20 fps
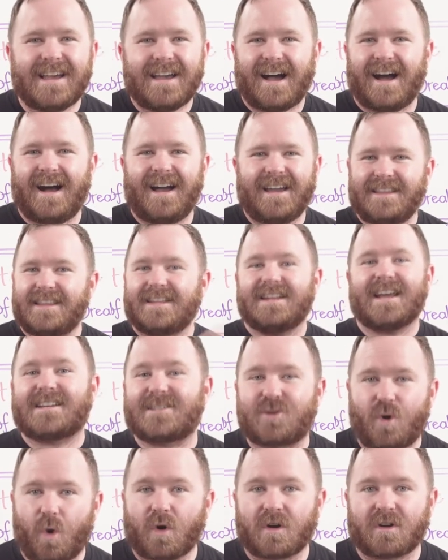uh, in the next
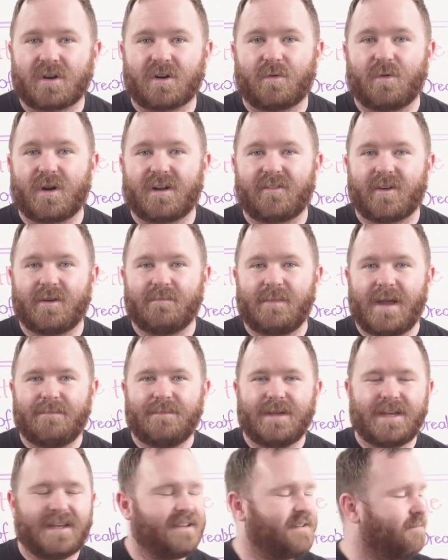quarter quarter or whatever it may
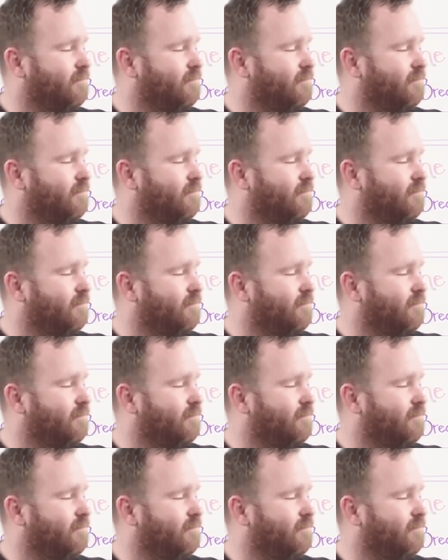be